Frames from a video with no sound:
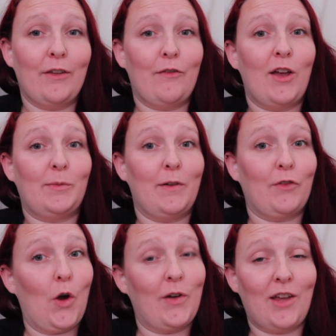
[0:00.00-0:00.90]
the first bit of
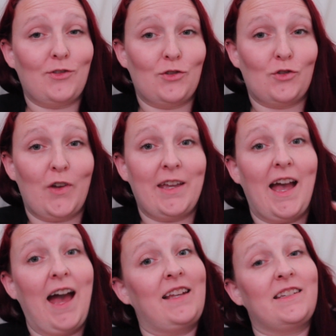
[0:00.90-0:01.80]
Coronation Street,
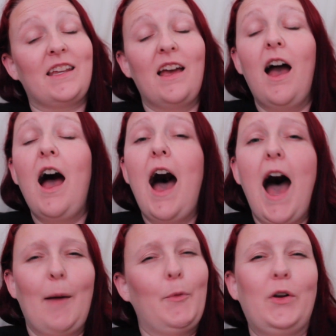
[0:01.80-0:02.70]
and
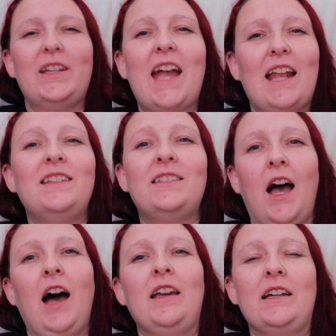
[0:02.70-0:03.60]
I'm already getting
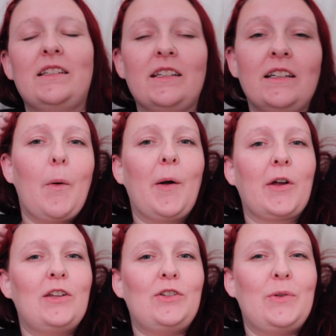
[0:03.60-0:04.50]
tired. What I'm
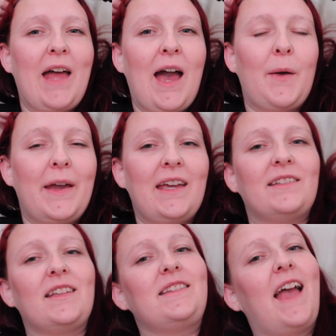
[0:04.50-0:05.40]
going to do now
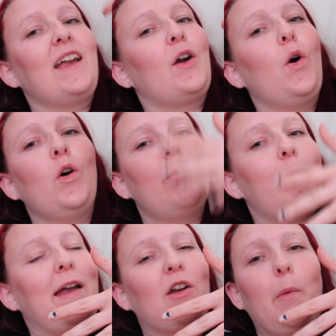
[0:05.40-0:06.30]
is take all my
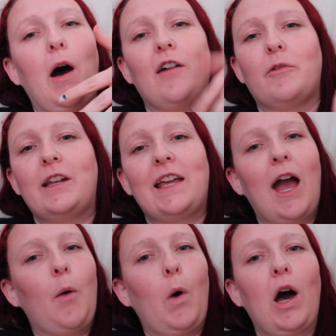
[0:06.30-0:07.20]
makeup off. I'm going to
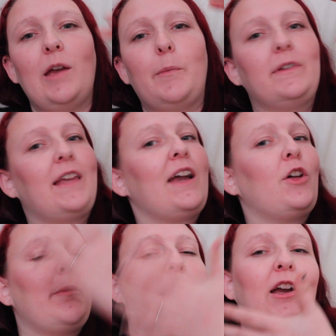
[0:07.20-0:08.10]
get a wipe, take
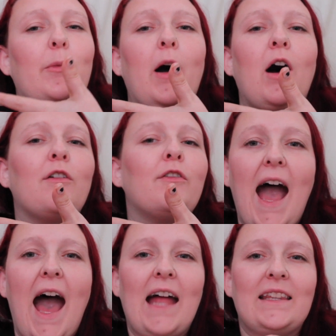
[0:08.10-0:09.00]
all the makeup off,
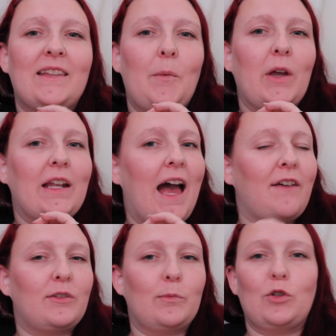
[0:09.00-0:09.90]
and then we're going to
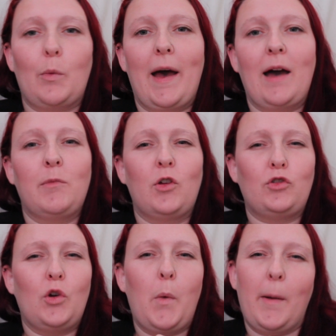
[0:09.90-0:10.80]
have some supper. I'm not
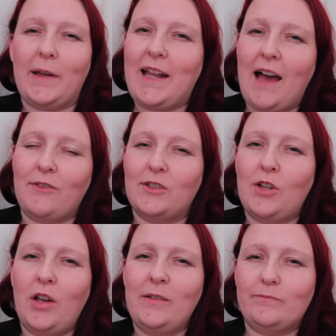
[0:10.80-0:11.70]
sure what I'm going to have
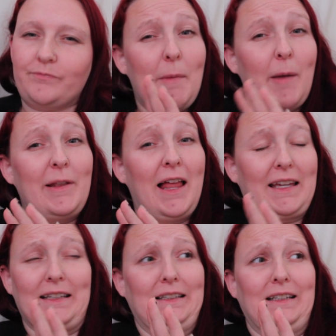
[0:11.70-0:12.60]
tonight. You may be
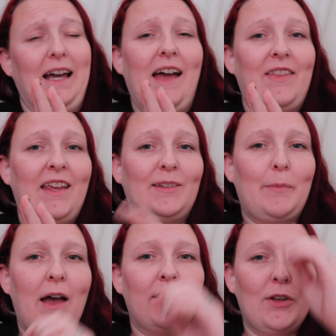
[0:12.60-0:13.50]
like, ugh, at this,
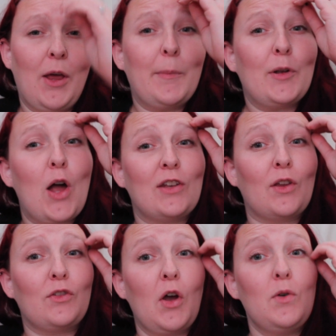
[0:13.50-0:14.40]
but I do like bananas
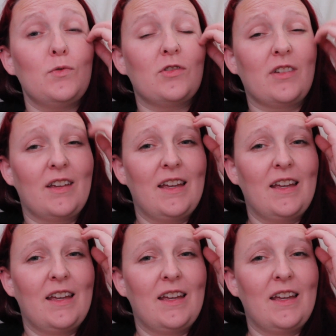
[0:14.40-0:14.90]
on toast.